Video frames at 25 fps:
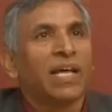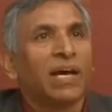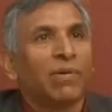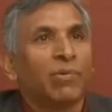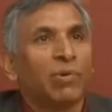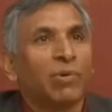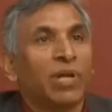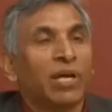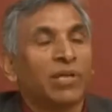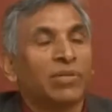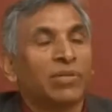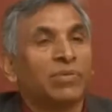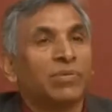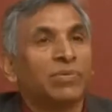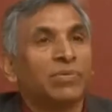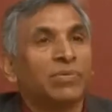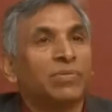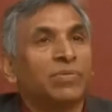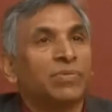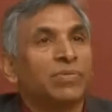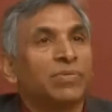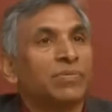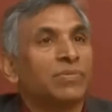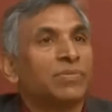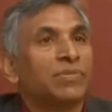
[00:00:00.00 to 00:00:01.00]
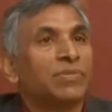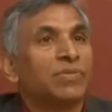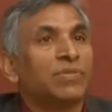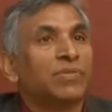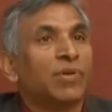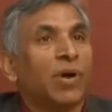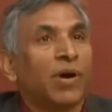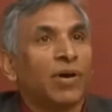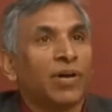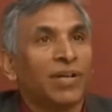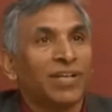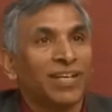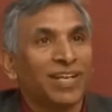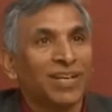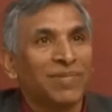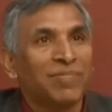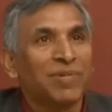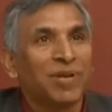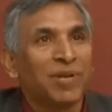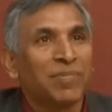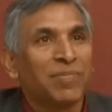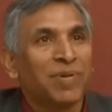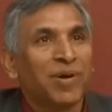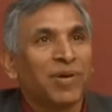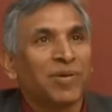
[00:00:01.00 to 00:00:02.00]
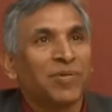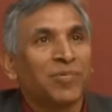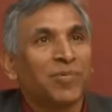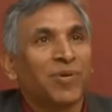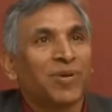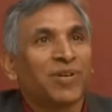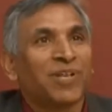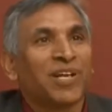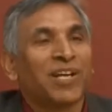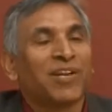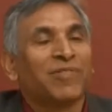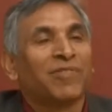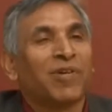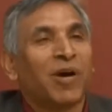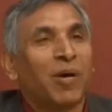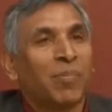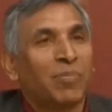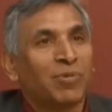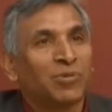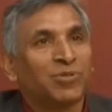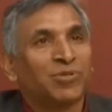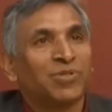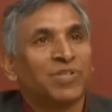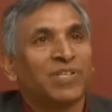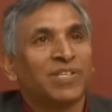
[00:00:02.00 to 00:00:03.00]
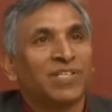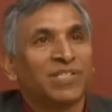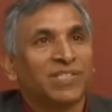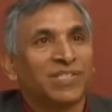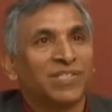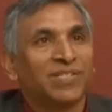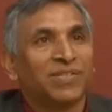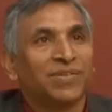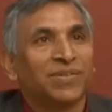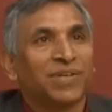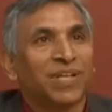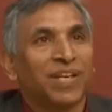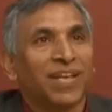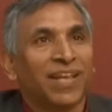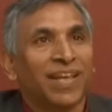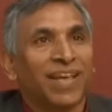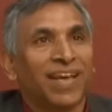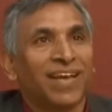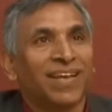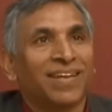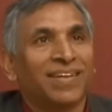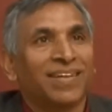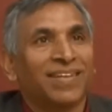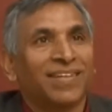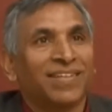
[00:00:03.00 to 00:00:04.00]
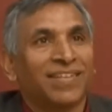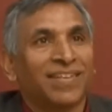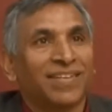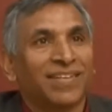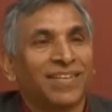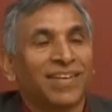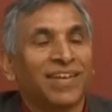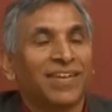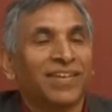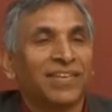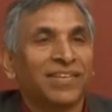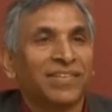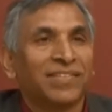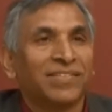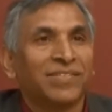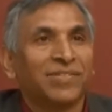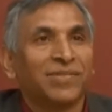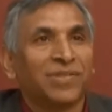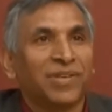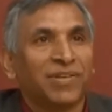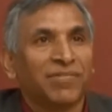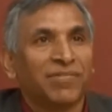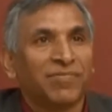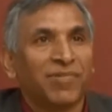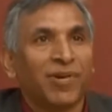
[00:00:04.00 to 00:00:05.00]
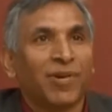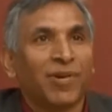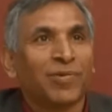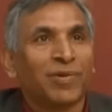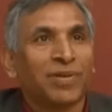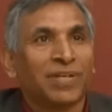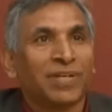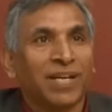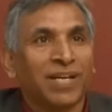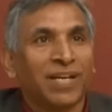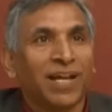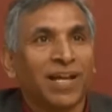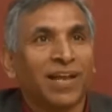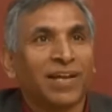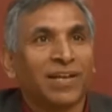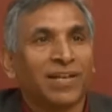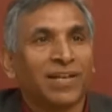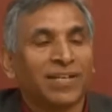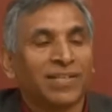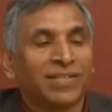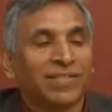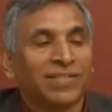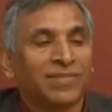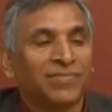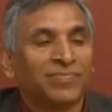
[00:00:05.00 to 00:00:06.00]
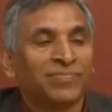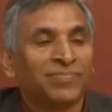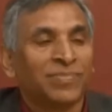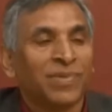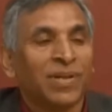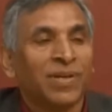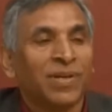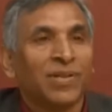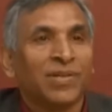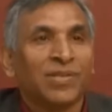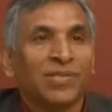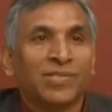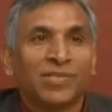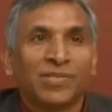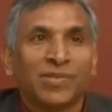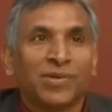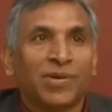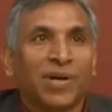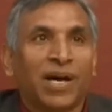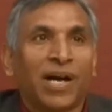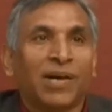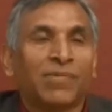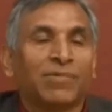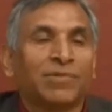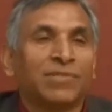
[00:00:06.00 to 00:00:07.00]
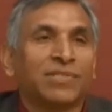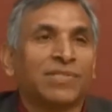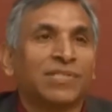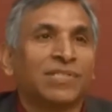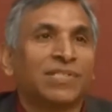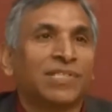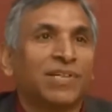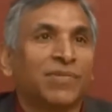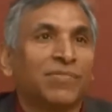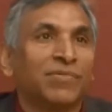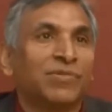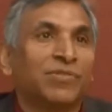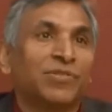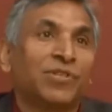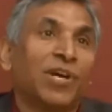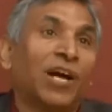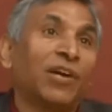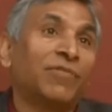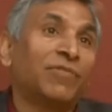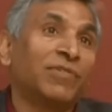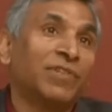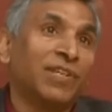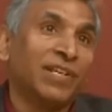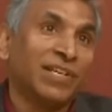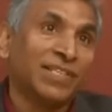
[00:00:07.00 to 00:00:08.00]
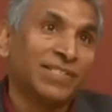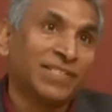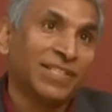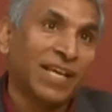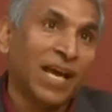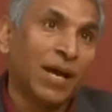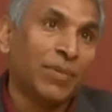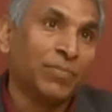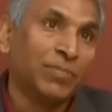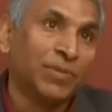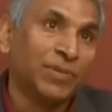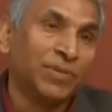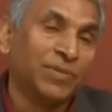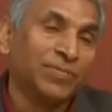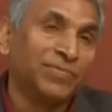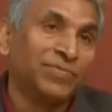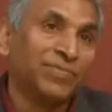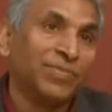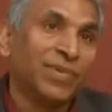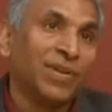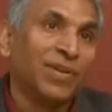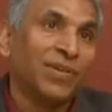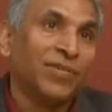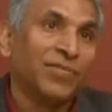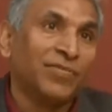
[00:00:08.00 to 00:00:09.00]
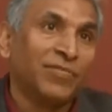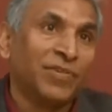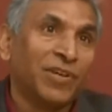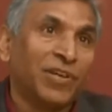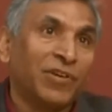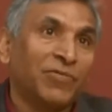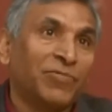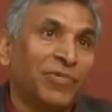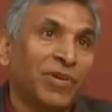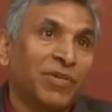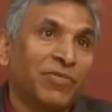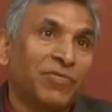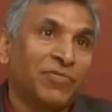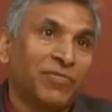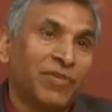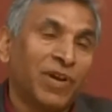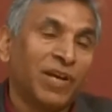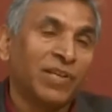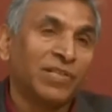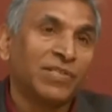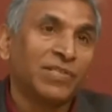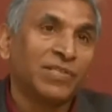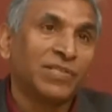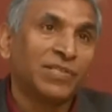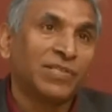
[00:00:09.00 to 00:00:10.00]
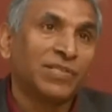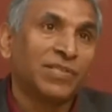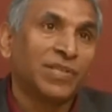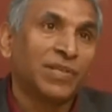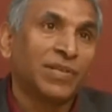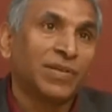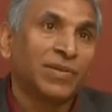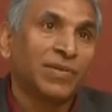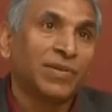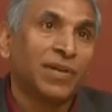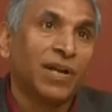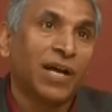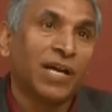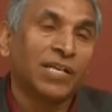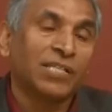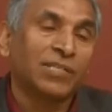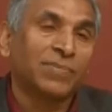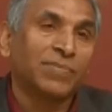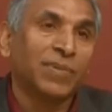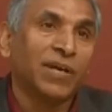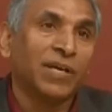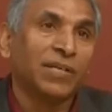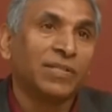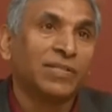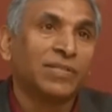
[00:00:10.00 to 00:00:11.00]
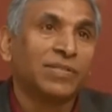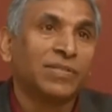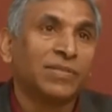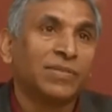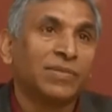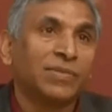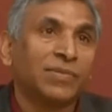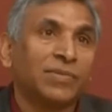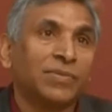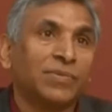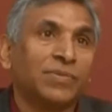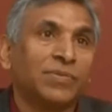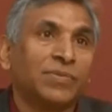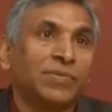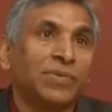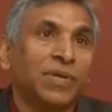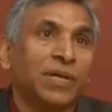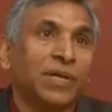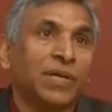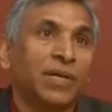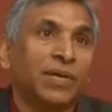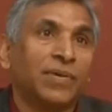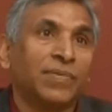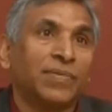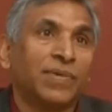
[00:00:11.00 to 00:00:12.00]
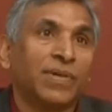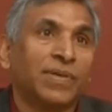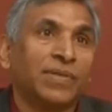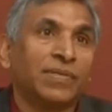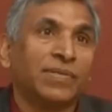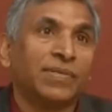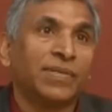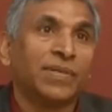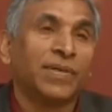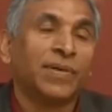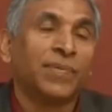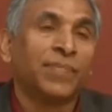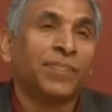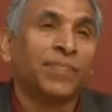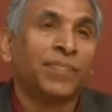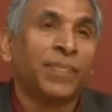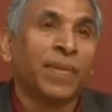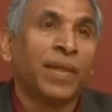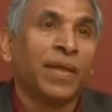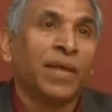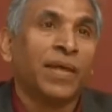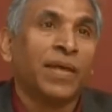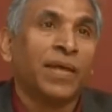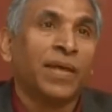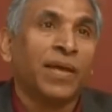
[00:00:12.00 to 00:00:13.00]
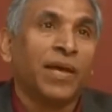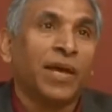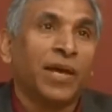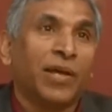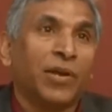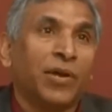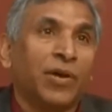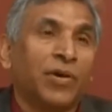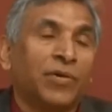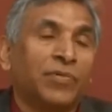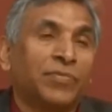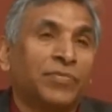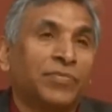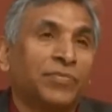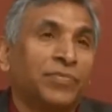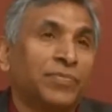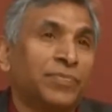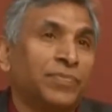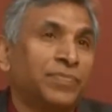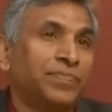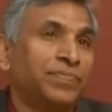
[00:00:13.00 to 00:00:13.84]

I would like to talk a little bit about what kind of opportunities you can get and careers you can follow in data analytics. So I will just give you start with an example. One of my friends, classmates, who is head of